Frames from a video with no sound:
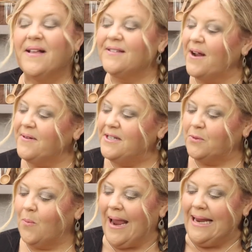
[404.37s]
So now we
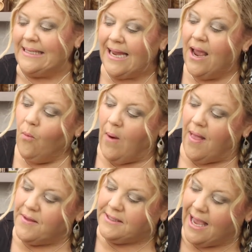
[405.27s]
just wait.
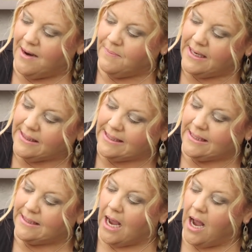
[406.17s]
When the 10 minutes
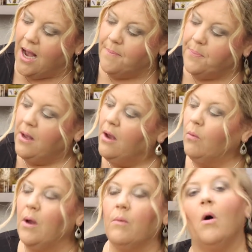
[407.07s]
is up,
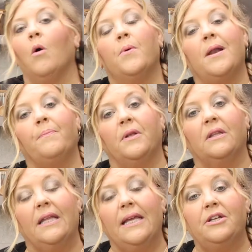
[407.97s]
we will open up the
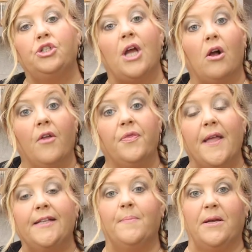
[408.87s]
lid, check on
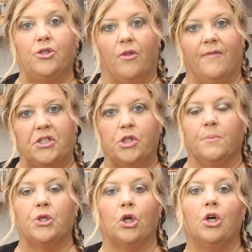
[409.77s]
things, make sure the
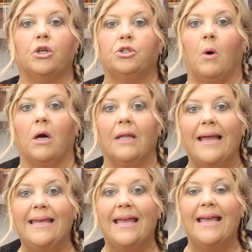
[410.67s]
vegetables are cooked to our
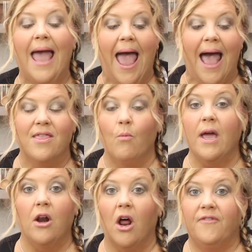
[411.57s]
liking, and then we'll
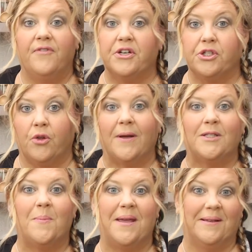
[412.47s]
get on and finish the
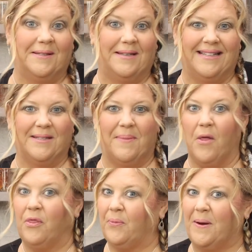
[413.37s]
recipe because it takes
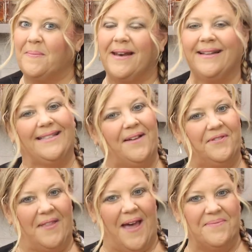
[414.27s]
about three minutes
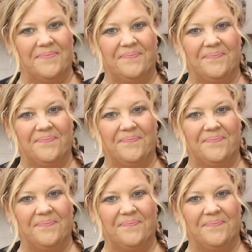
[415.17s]
after that.